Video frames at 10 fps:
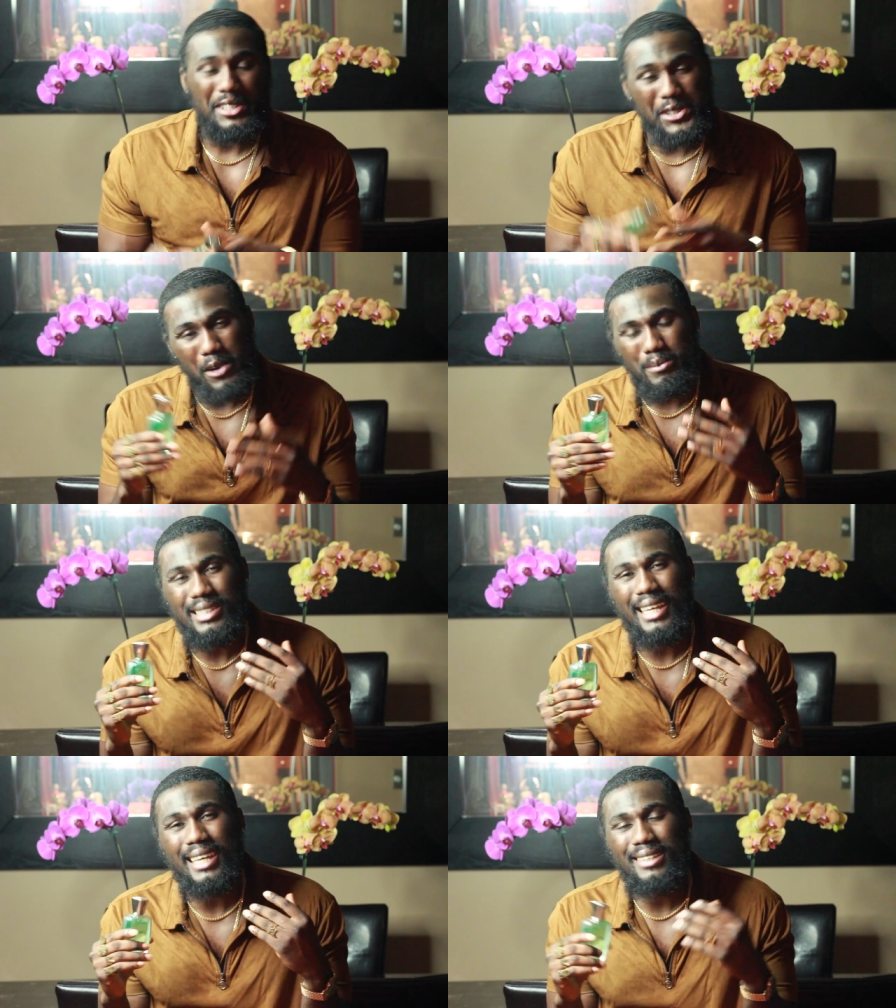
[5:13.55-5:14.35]
The
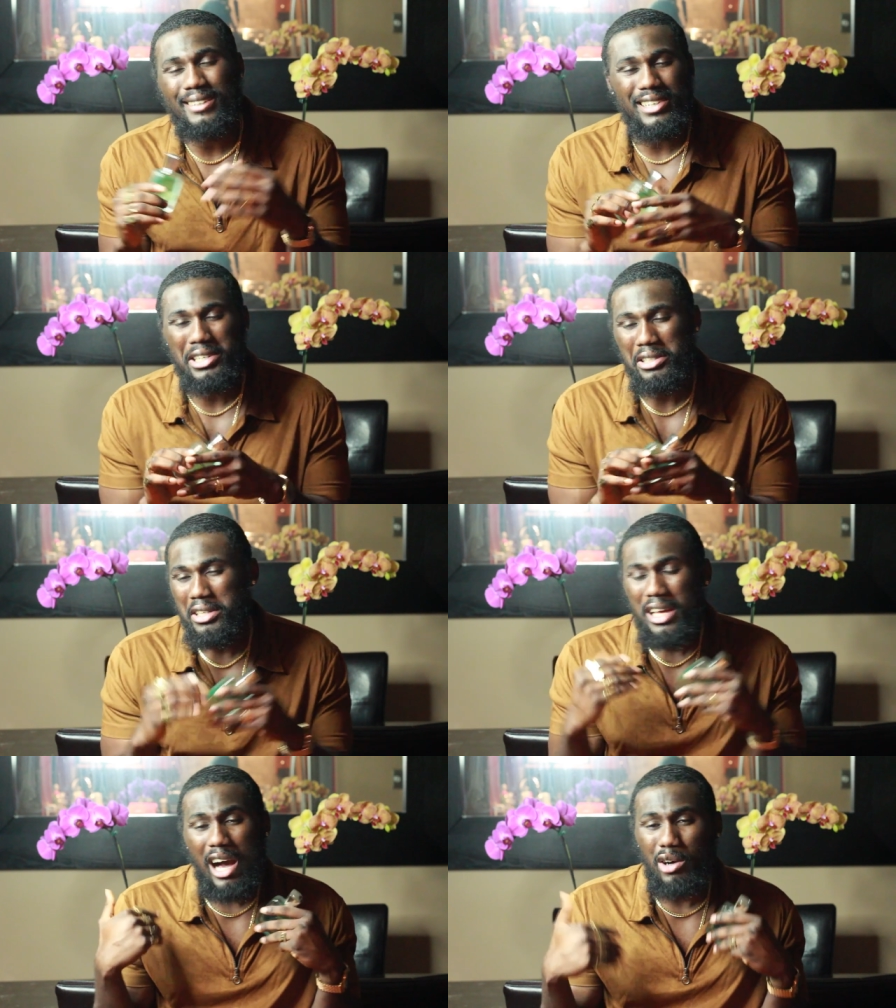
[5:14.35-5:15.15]
sharpness I get in
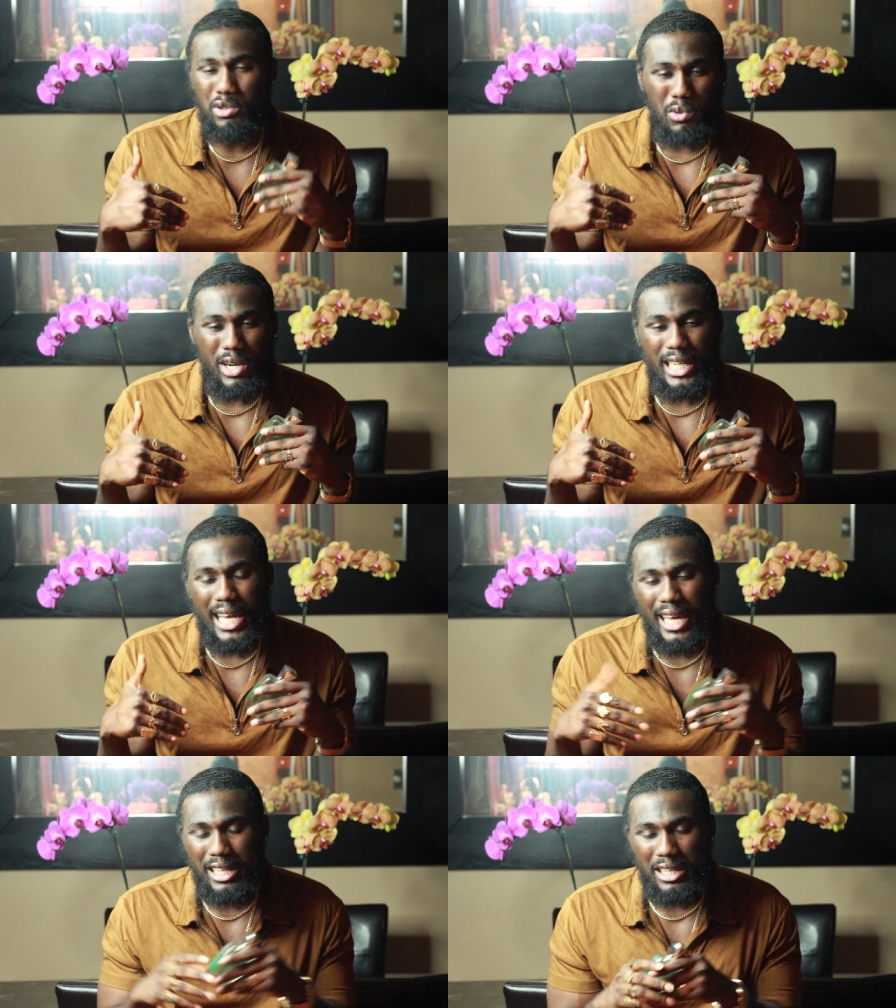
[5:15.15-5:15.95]
there, I would wear that.